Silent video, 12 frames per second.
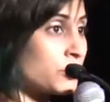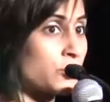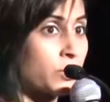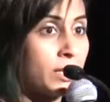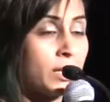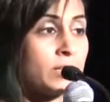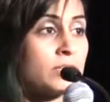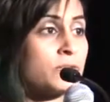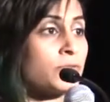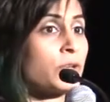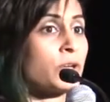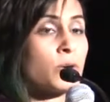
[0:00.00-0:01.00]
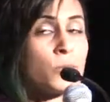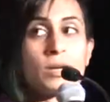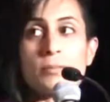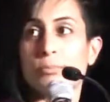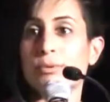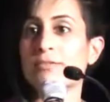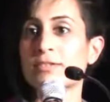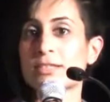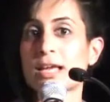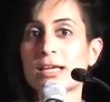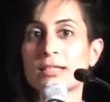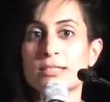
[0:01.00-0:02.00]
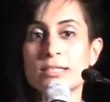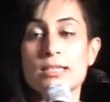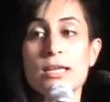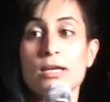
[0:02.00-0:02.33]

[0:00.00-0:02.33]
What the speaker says: joining us for a quick, brief second to say